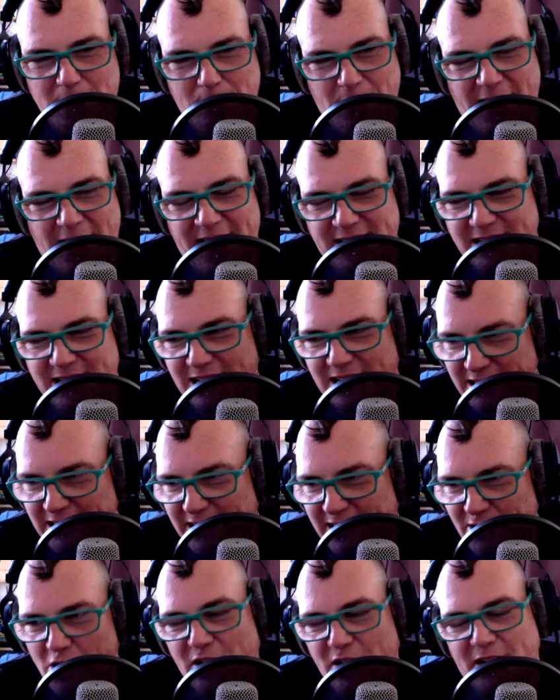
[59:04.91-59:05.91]
but
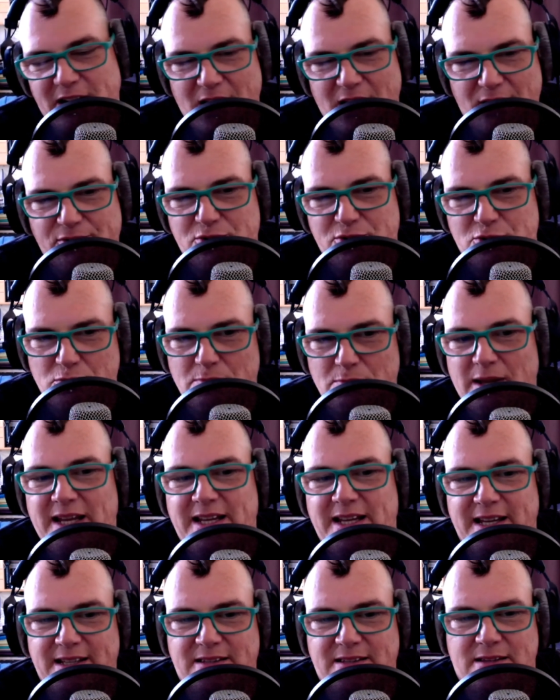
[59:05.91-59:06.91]
clearly not enough to
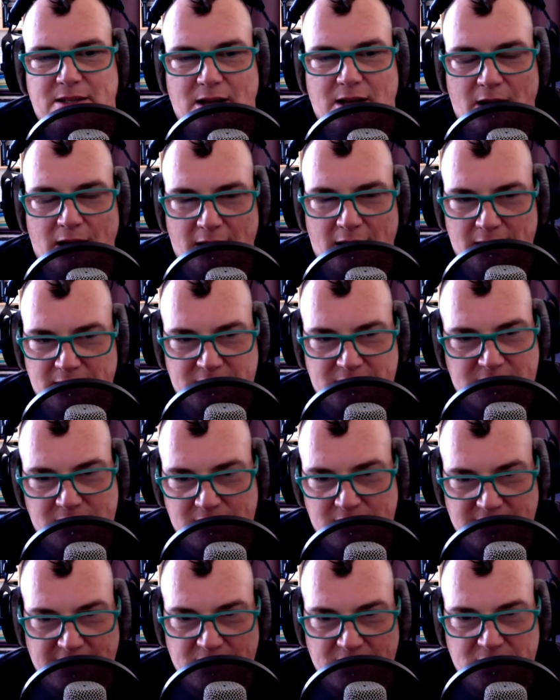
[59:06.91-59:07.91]
make it uh,
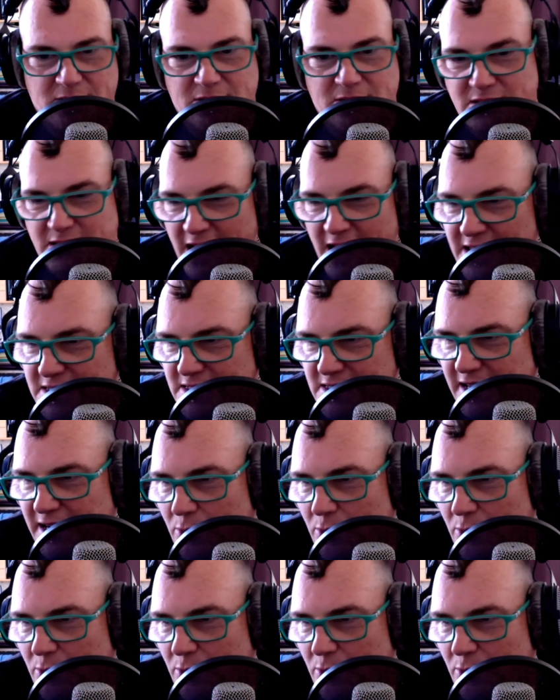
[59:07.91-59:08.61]
this thing a success.